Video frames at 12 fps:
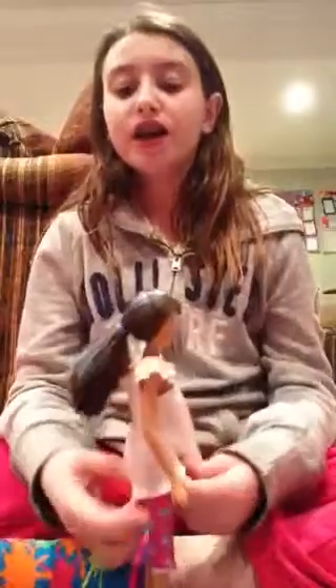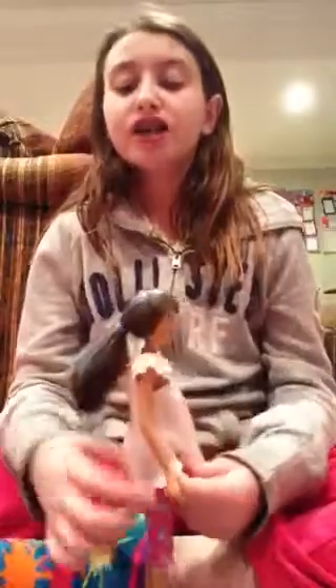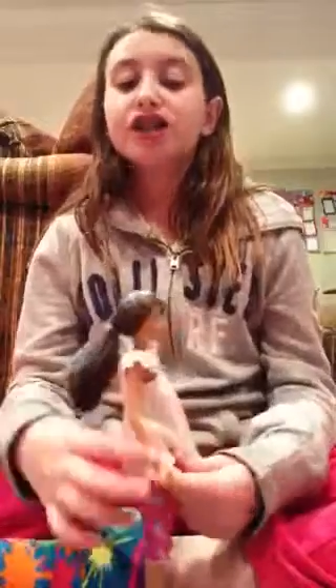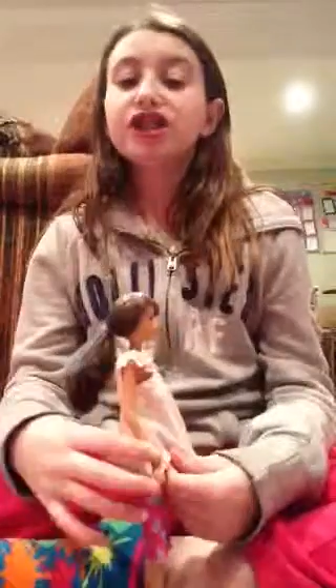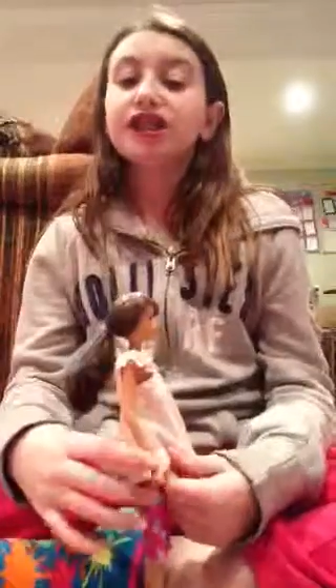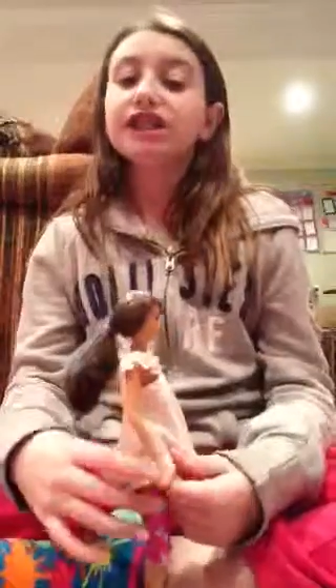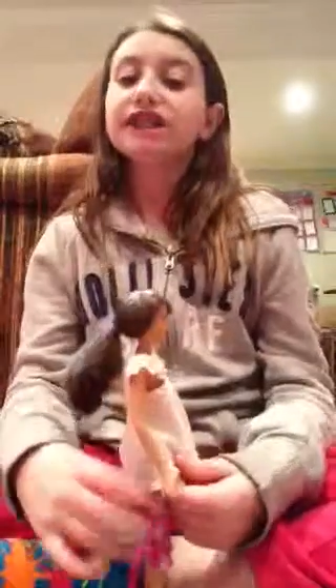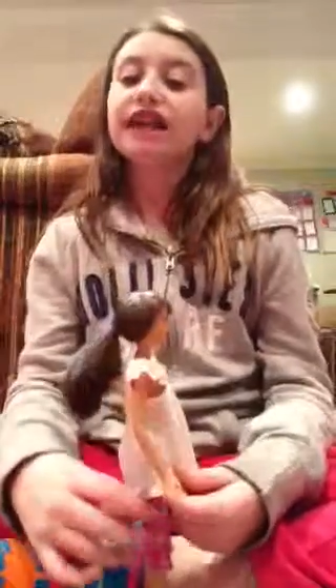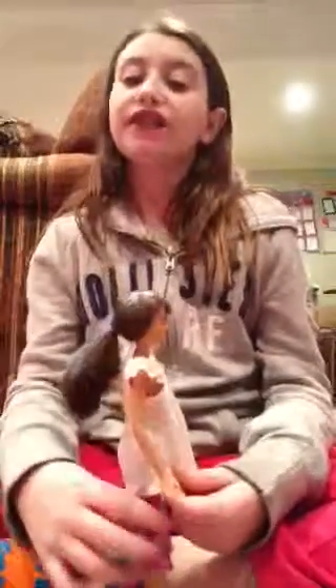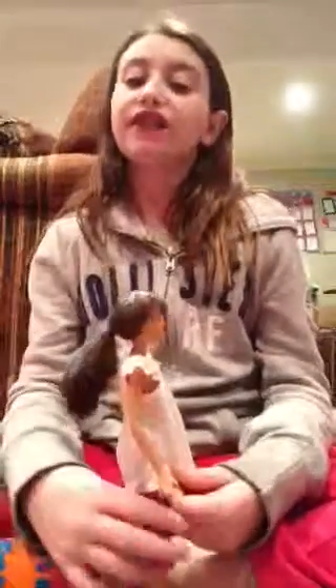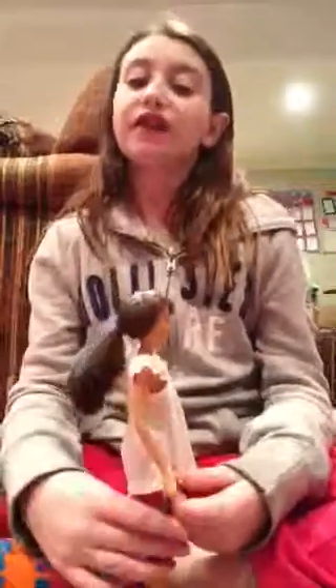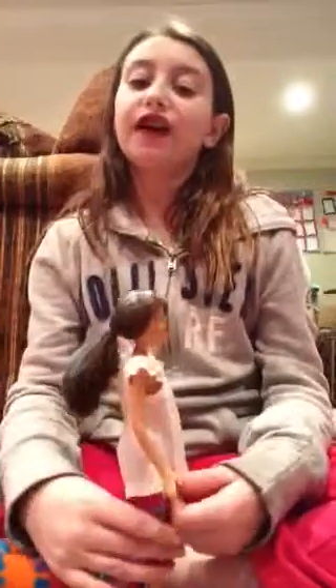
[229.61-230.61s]
She's in
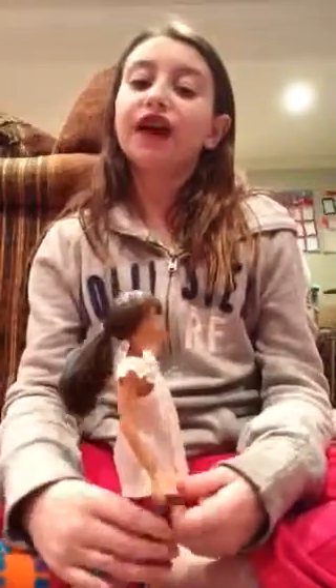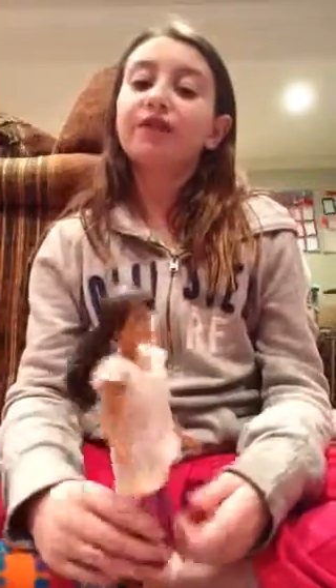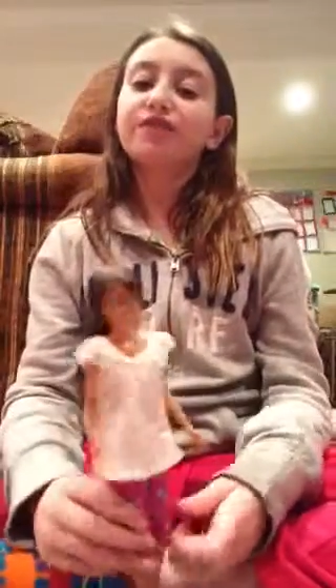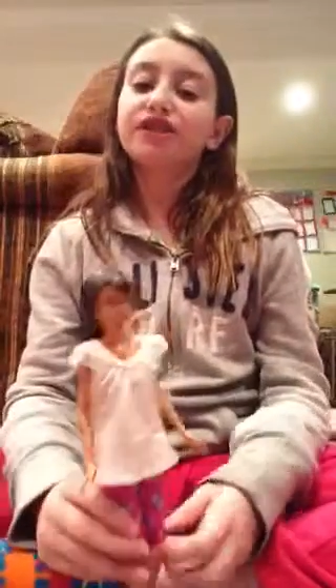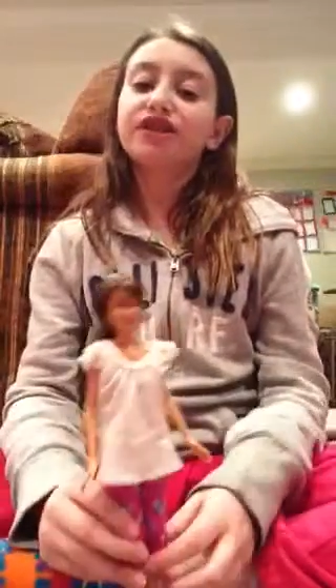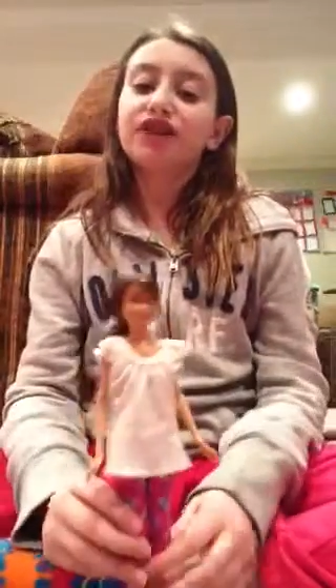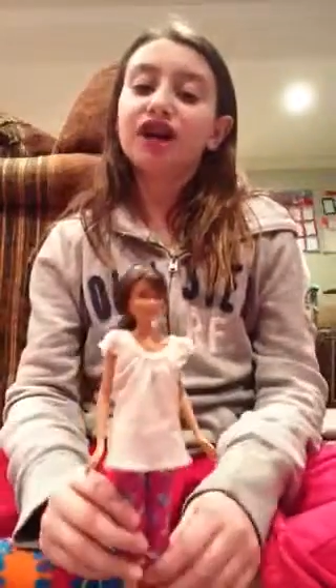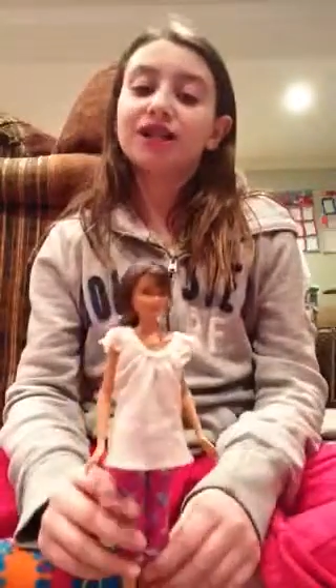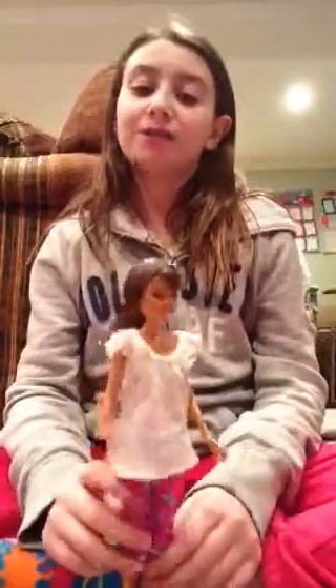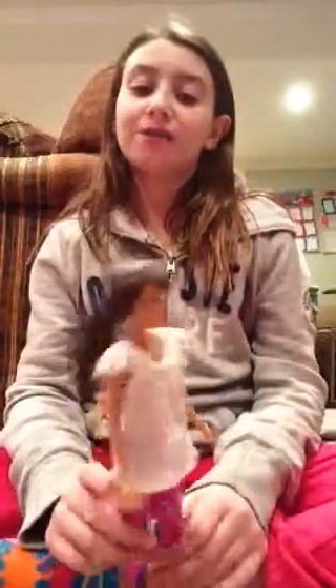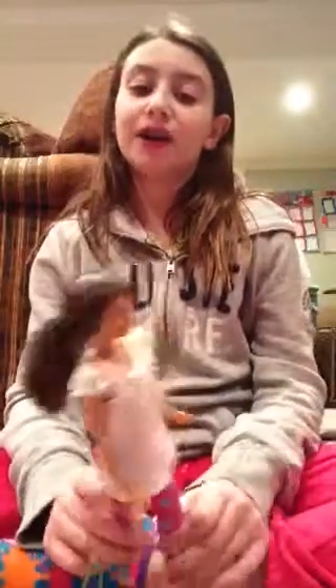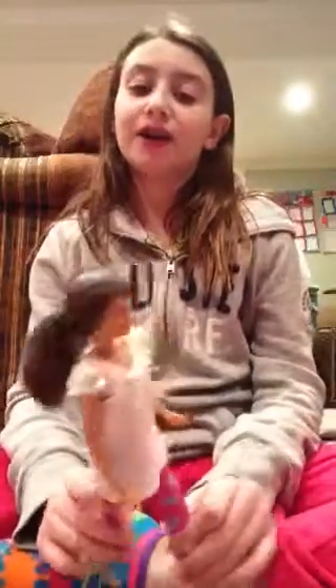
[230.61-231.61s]
10th grade, which is
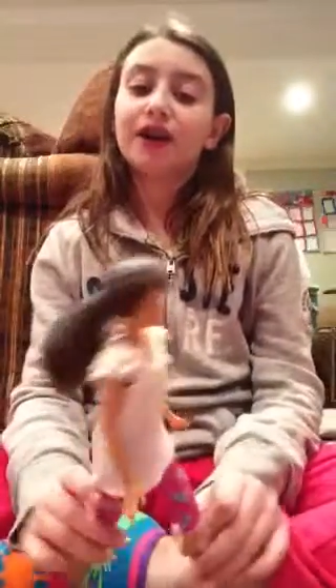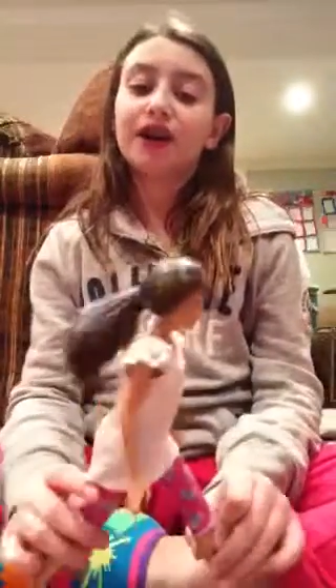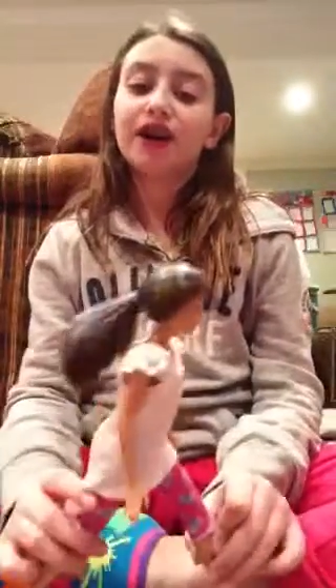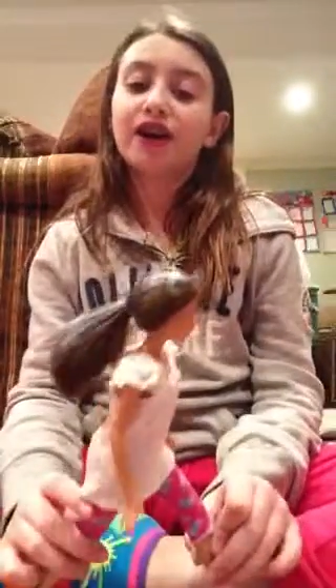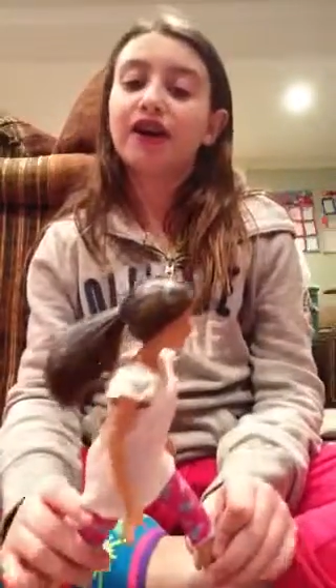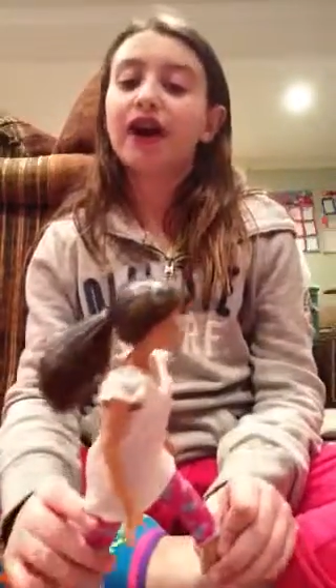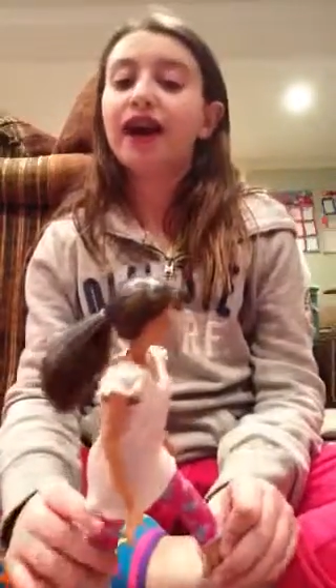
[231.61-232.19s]
awesome about her,